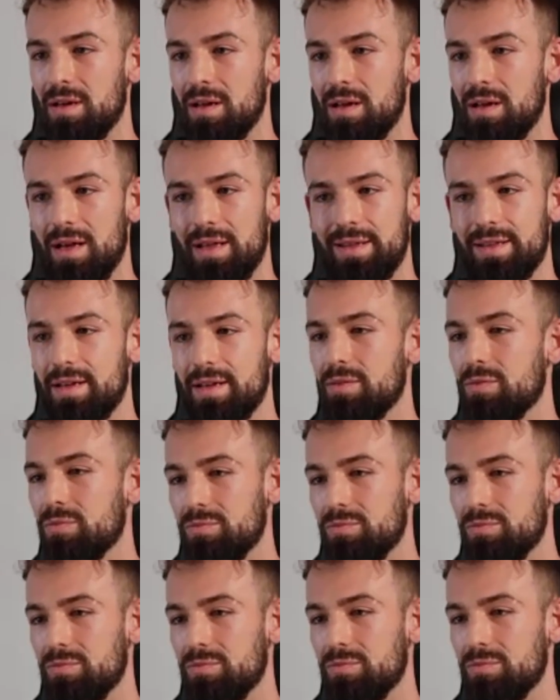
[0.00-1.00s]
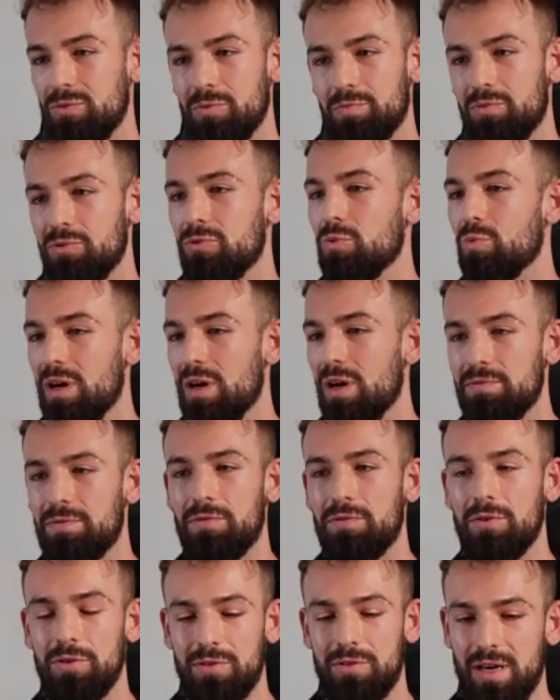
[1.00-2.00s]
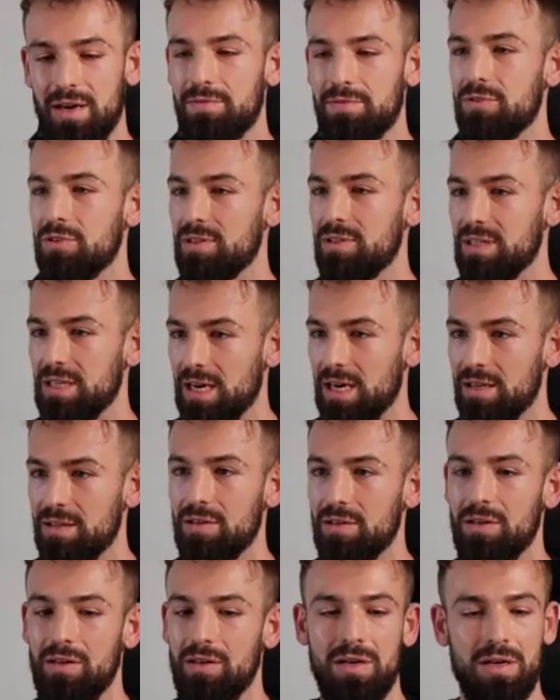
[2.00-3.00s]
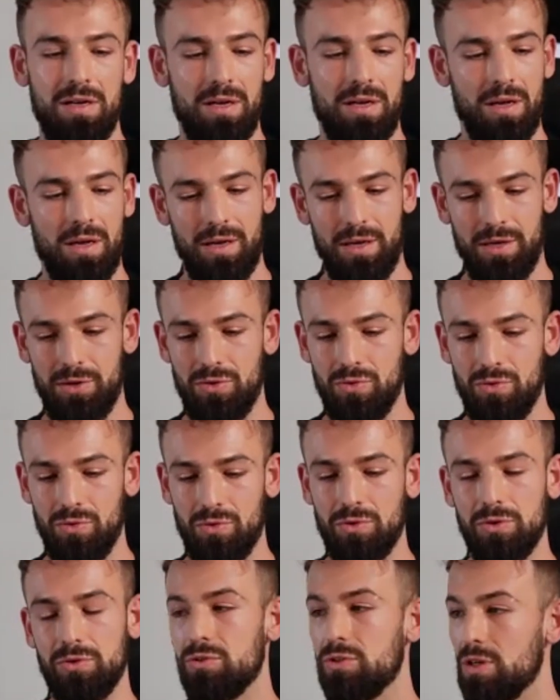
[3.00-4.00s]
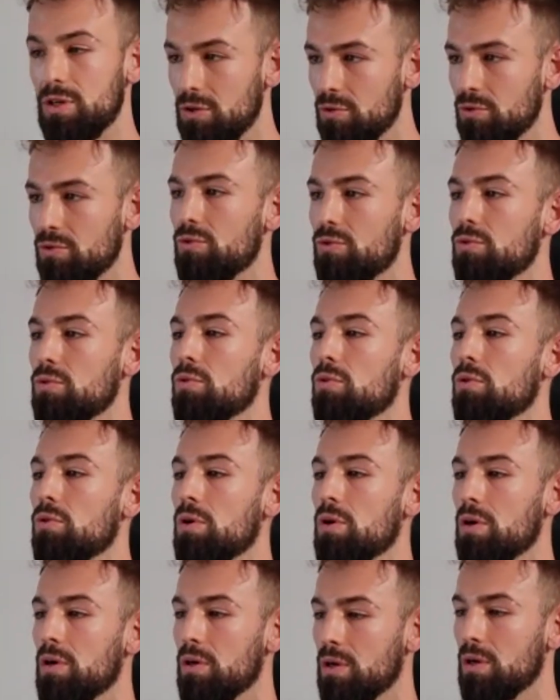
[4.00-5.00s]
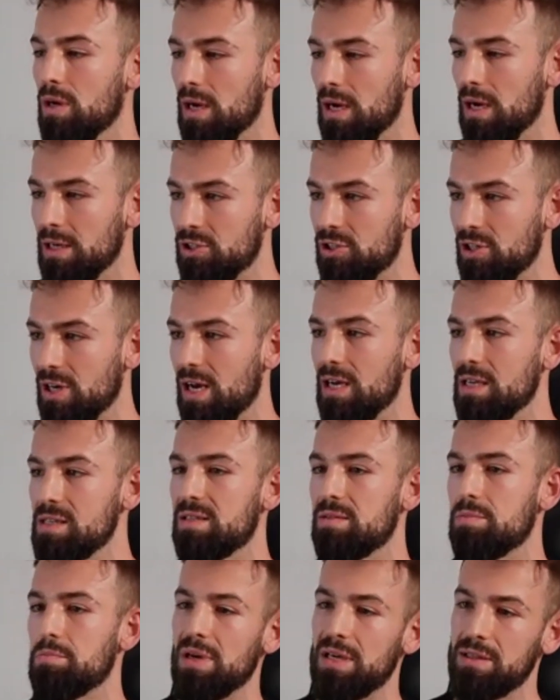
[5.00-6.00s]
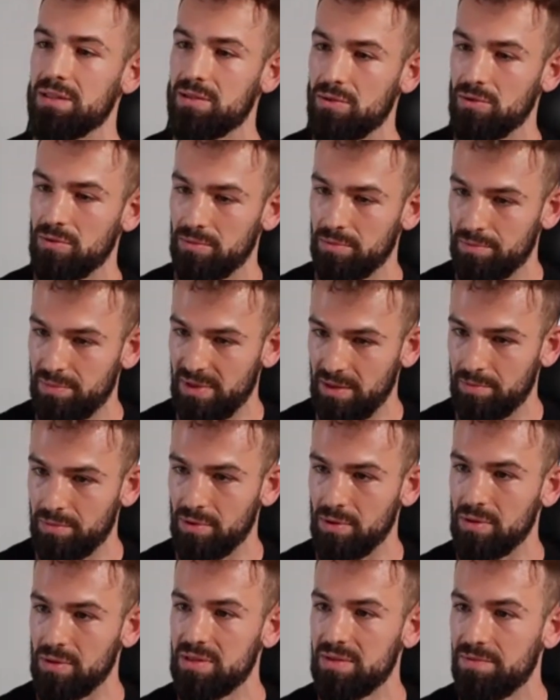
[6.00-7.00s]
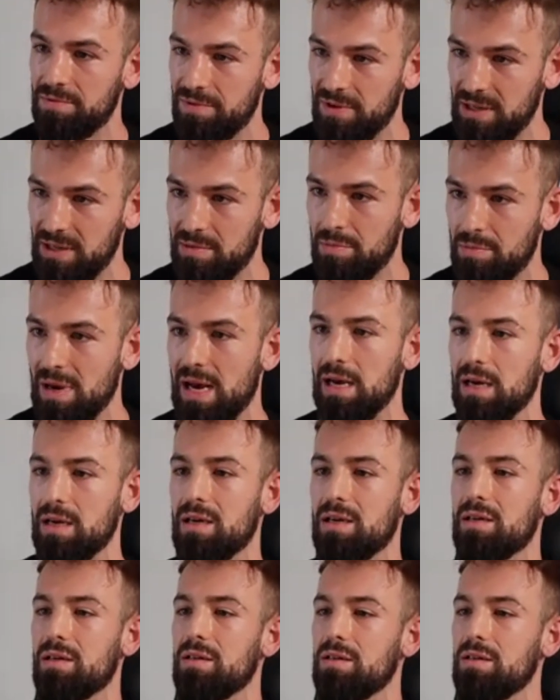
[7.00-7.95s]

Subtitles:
And then you put one foot after the other, you continue to adjust based on people's feedback.